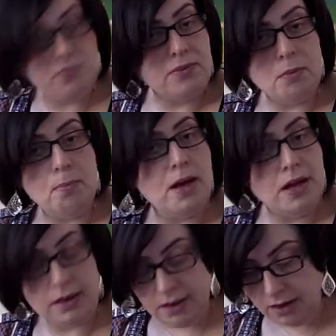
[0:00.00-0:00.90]
from a
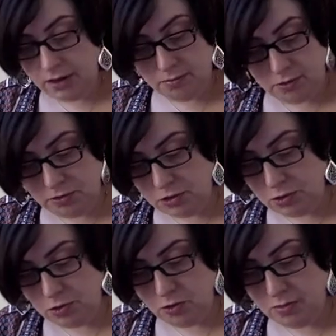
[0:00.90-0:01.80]
partner. I'm not
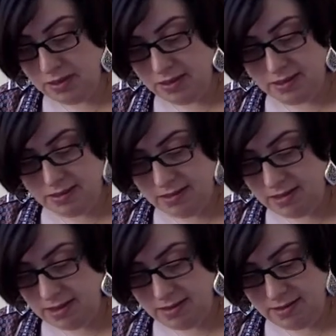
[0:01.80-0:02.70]
sure, but this
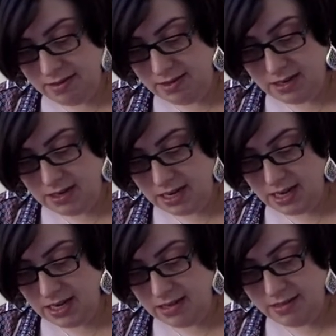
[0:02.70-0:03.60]

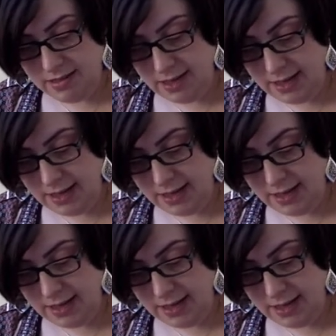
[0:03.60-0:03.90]
indicates